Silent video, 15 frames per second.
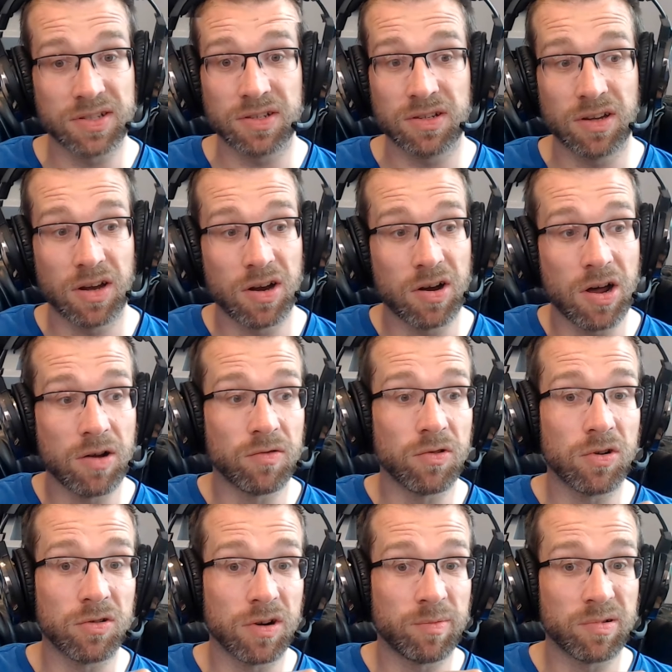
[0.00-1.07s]

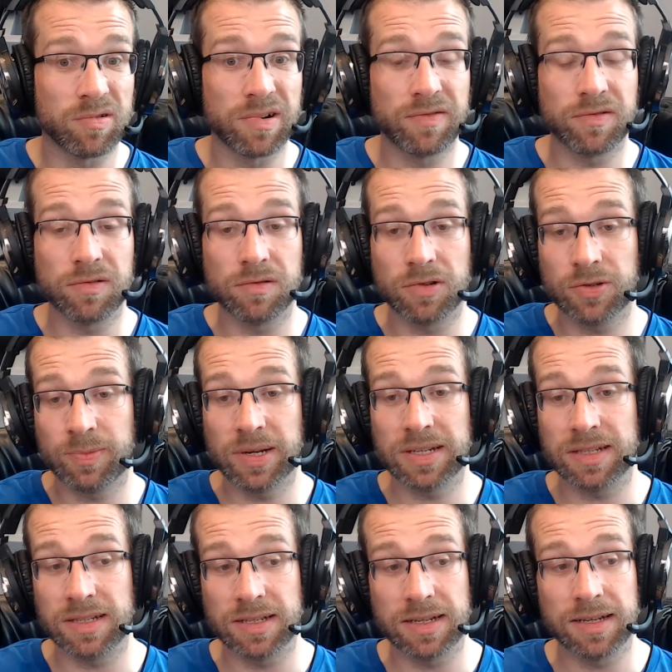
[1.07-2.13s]
Aurora Peripheral, which
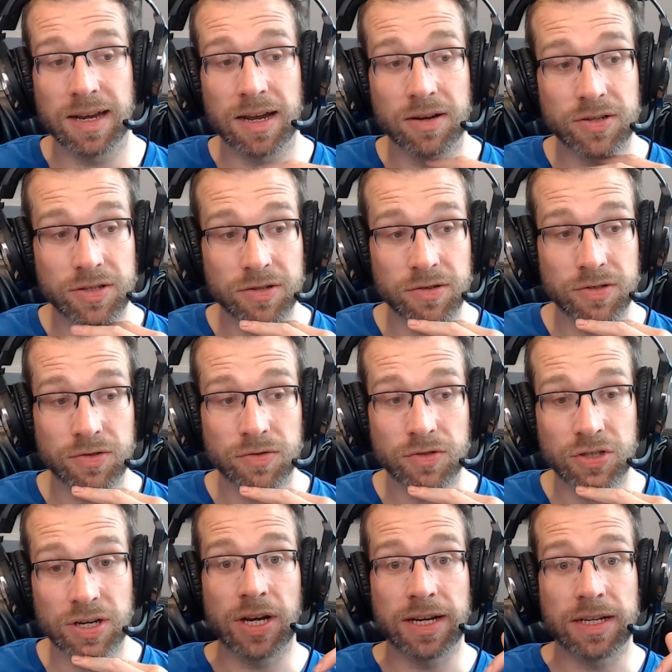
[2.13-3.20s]
basically allows you to
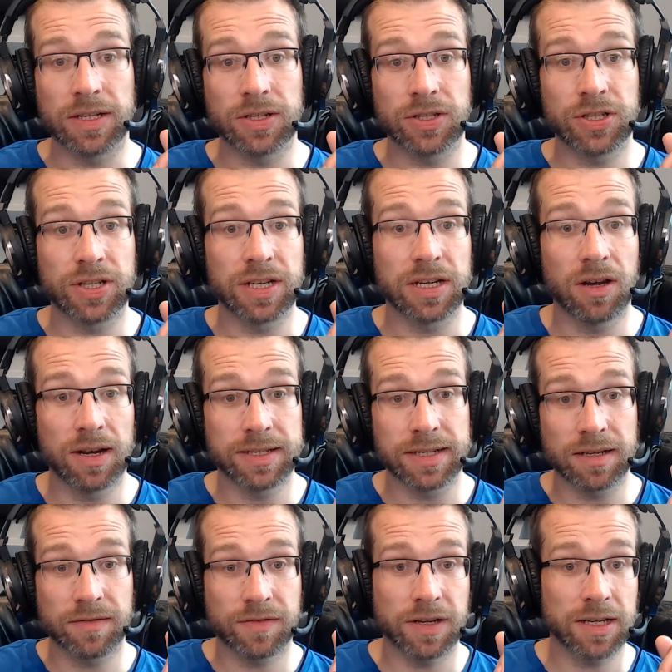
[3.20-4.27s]
change the
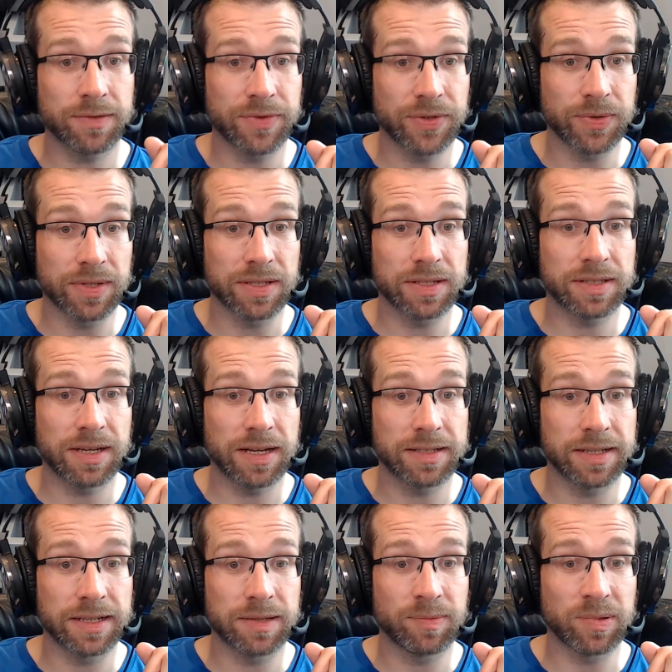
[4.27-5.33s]
lighting effects between
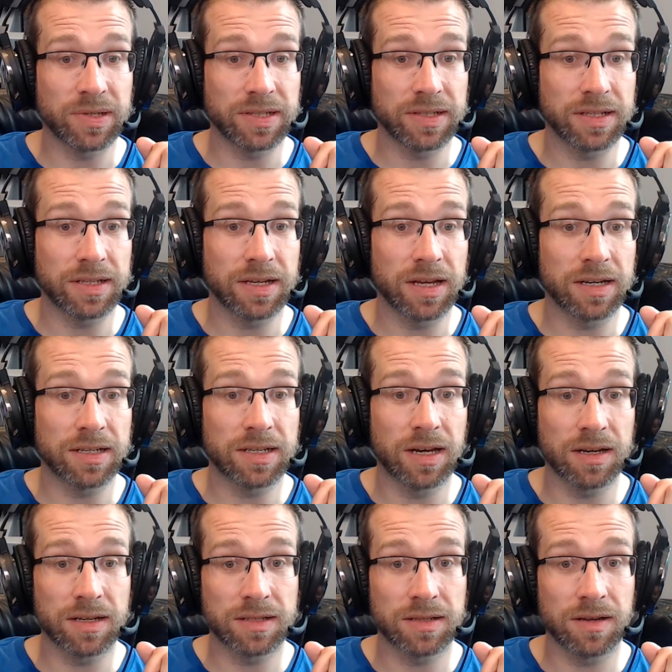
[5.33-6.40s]
static, breathing, and
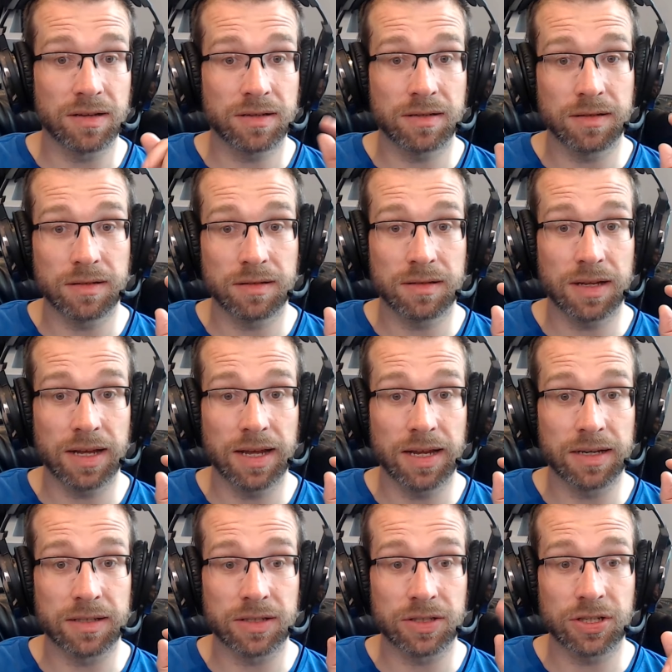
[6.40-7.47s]
color cycle,
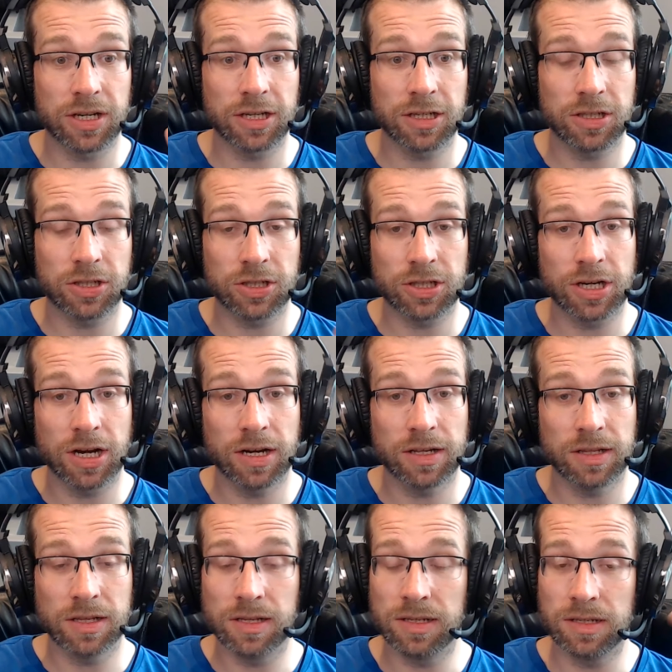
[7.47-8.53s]
and change
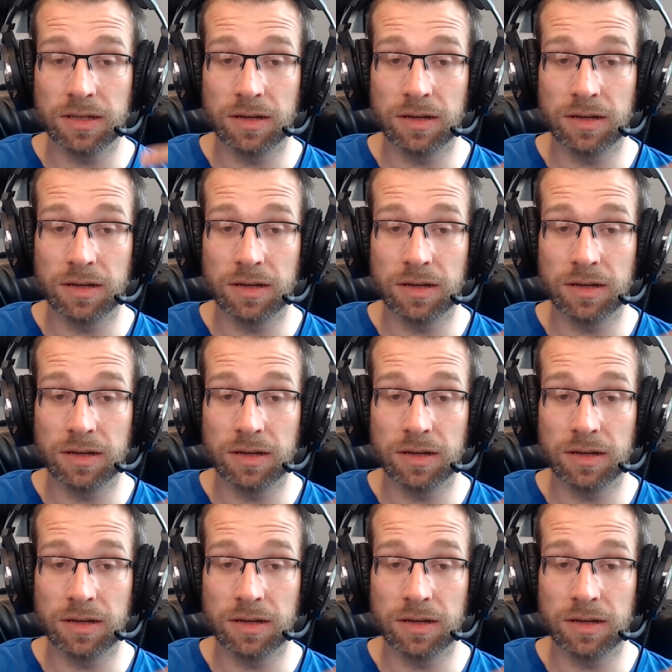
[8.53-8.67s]
the